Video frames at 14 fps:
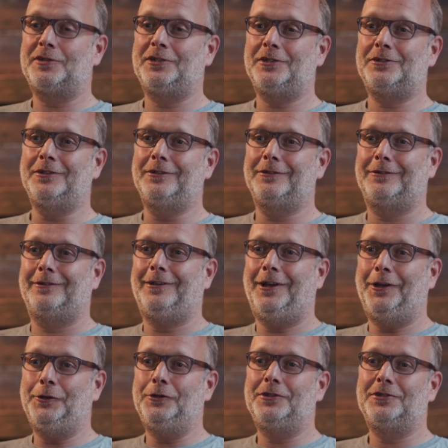persistent and
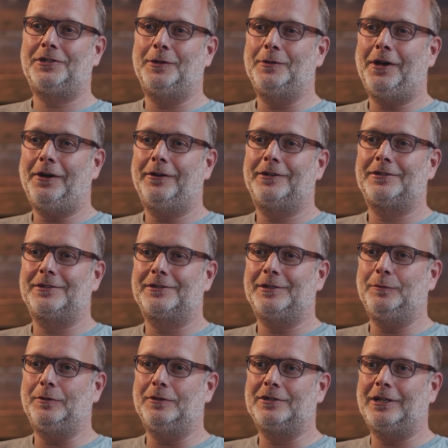you need to keep going, it's as
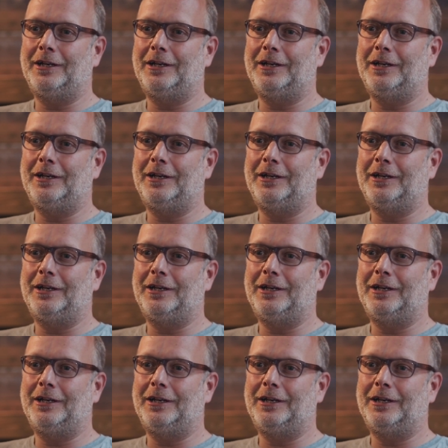simple as